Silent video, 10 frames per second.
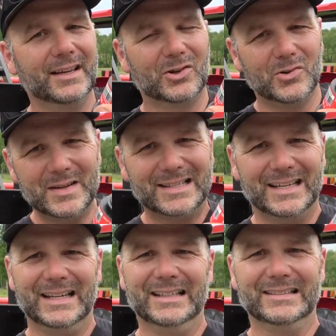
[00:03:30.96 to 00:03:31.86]

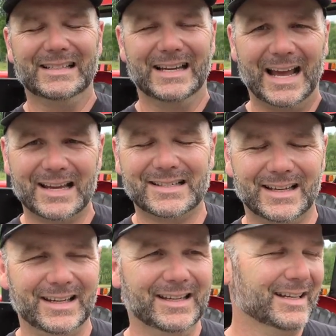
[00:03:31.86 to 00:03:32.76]
greasy,
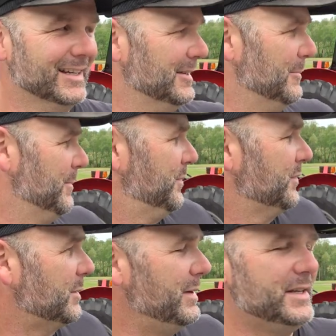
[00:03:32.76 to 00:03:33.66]
nasty
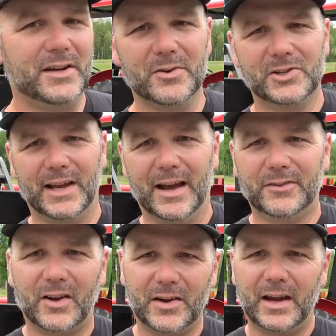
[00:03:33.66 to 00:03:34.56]
PTO
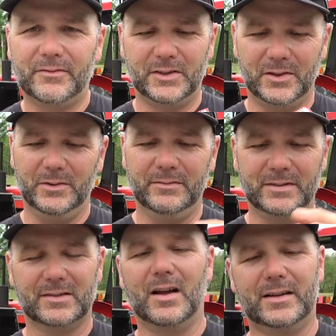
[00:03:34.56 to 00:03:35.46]
shaft, all you have to do
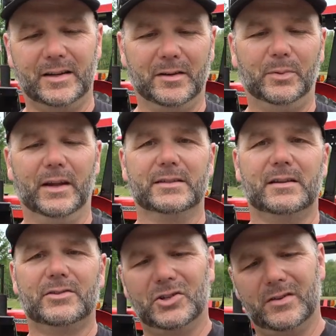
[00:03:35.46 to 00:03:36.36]
is lock it into place.
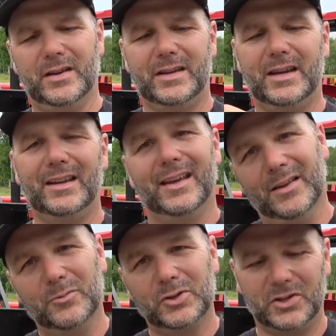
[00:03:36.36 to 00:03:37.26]
I'll show you again,
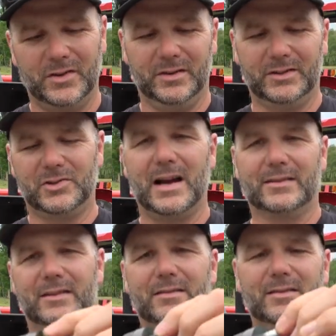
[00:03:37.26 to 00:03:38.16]
and then we'll show you on the
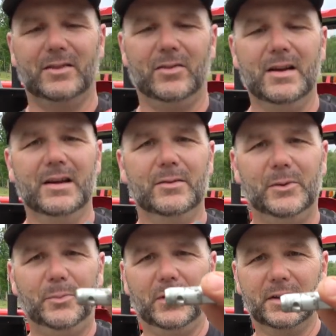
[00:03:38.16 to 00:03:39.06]
tractor. So
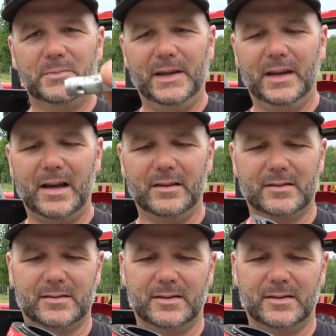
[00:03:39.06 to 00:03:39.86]
we pull this pin out, it's a